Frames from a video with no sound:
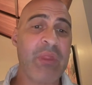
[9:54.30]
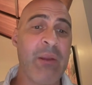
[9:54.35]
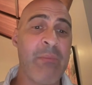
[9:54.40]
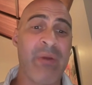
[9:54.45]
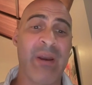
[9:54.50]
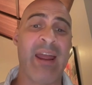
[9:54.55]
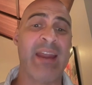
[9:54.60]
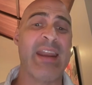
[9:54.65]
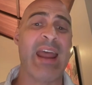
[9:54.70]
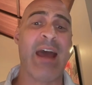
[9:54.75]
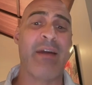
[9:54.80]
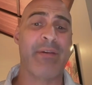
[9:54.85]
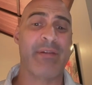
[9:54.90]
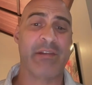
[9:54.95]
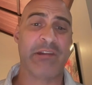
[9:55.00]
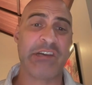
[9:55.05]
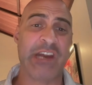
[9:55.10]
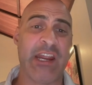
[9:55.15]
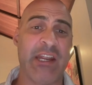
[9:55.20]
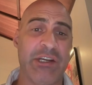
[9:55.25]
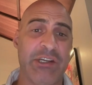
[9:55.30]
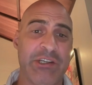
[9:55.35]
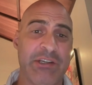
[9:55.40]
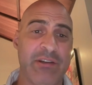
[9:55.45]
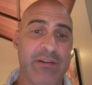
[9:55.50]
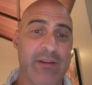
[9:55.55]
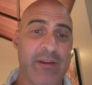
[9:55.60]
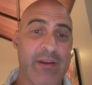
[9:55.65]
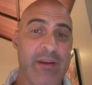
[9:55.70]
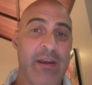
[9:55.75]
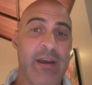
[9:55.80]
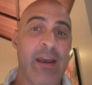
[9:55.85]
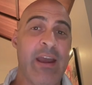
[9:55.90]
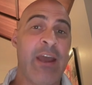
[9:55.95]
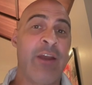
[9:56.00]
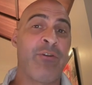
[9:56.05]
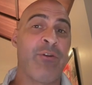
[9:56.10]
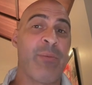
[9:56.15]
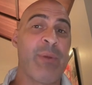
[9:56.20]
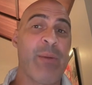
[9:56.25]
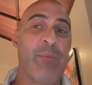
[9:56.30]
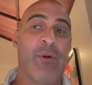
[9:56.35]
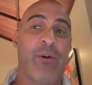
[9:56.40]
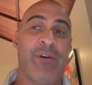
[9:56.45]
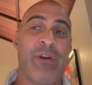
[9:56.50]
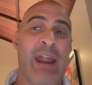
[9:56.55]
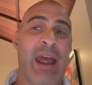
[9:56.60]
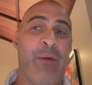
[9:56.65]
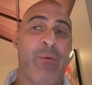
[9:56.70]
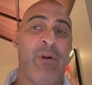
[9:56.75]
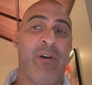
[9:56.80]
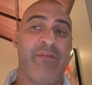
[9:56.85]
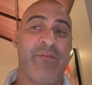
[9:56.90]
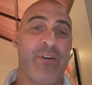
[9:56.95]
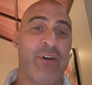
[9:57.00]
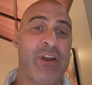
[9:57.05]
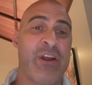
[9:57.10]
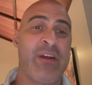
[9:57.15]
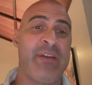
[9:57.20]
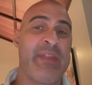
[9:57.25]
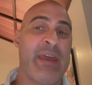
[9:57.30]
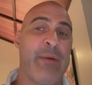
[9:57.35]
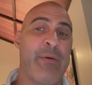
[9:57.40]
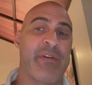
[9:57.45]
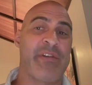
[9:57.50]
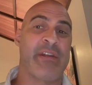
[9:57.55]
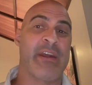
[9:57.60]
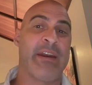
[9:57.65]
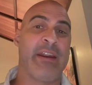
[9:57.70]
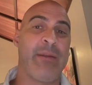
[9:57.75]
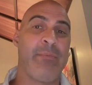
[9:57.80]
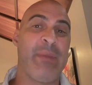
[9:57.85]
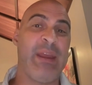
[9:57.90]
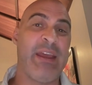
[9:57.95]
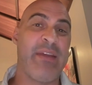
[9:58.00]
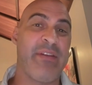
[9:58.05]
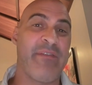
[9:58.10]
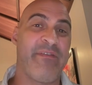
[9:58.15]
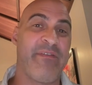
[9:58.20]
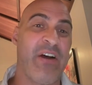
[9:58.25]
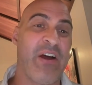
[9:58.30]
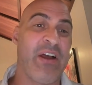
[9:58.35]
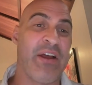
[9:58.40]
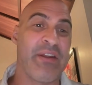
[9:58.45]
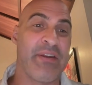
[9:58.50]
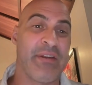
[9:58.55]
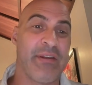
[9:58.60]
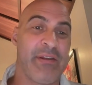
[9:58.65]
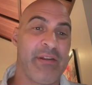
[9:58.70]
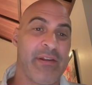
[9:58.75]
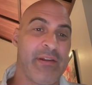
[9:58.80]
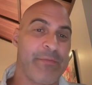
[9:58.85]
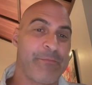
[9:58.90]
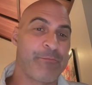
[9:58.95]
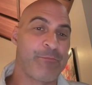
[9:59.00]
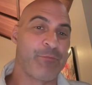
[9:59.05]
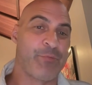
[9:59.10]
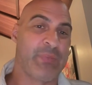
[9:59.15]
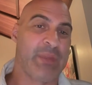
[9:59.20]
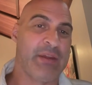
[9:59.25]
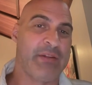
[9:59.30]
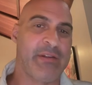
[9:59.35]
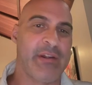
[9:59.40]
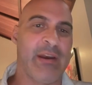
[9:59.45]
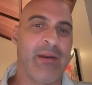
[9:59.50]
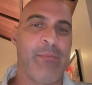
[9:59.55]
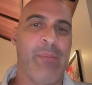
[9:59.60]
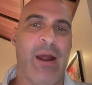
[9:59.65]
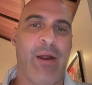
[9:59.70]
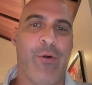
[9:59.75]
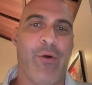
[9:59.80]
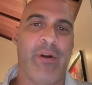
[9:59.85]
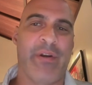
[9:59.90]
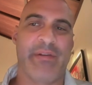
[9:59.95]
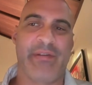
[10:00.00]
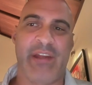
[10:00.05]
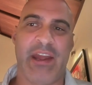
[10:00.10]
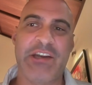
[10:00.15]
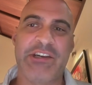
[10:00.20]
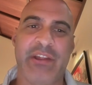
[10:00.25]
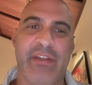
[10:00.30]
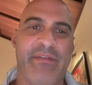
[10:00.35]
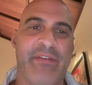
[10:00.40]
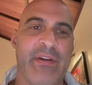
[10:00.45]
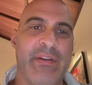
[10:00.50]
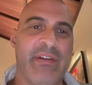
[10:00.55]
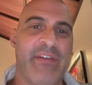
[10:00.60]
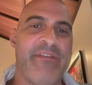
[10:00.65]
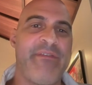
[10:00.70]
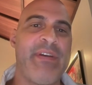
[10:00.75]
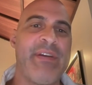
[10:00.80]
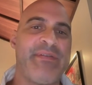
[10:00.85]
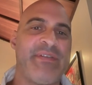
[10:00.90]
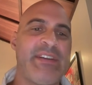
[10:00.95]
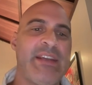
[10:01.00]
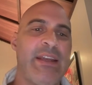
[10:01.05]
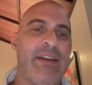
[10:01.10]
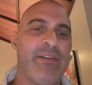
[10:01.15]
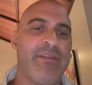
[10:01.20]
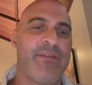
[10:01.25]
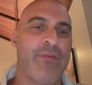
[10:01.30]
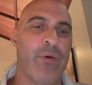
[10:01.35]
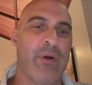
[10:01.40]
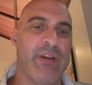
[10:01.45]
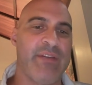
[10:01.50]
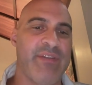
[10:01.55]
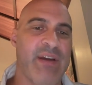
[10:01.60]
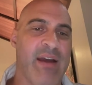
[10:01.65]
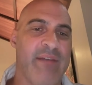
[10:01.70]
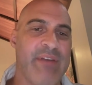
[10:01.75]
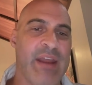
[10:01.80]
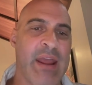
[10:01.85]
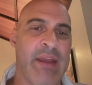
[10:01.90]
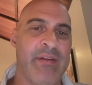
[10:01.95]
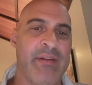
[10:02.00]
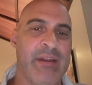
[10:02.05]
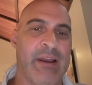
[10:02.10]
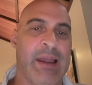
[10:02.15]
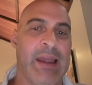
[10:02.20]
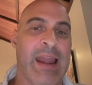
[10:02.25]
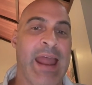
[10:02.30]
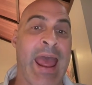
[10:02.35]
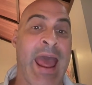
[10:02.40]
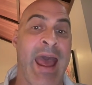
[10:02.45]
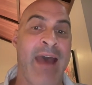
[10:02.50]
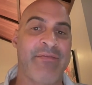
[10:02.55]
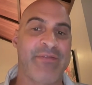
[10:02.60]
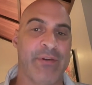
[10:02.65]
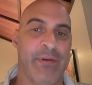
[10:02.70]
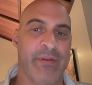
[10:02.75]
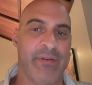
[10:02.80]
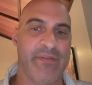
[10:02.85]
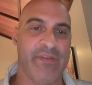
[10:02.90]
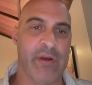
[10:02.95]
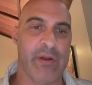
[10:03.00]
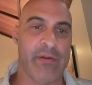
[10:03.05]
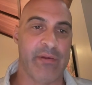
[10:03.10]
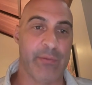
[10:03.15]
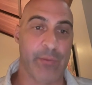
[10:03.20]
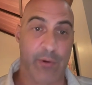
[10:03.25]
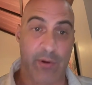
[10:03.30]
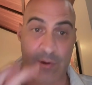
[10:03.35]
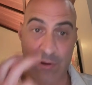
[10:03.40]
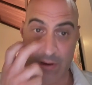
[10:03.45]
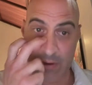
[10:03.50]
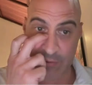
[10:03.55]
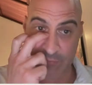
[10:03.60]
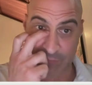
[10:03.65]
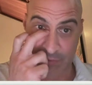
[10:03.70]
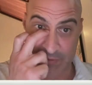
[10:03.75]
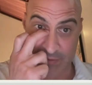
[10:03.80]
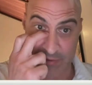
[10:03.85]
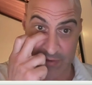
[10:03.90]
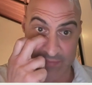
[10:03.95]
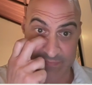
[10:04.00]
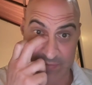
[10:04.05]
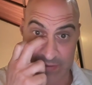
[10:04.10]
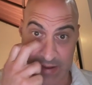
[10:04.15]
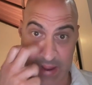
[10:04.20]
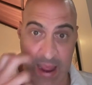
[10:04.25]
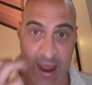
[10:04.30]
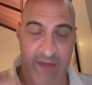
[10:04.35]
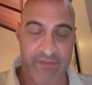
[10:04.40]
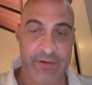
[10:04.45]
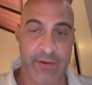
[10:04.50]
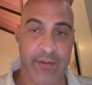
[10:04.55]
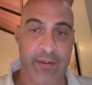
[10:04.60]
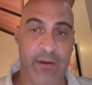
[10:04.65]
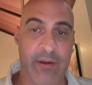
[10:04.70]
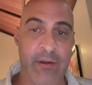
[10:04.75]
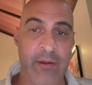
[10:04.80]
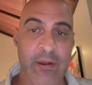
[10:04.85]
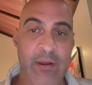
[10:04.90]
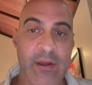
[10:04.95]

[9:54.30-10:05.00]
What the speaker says: but I doubt it's changed. And remember, Network for Good, they were sending me the funds, sending my organization the funds 15 to 45 days after the funds were received, after the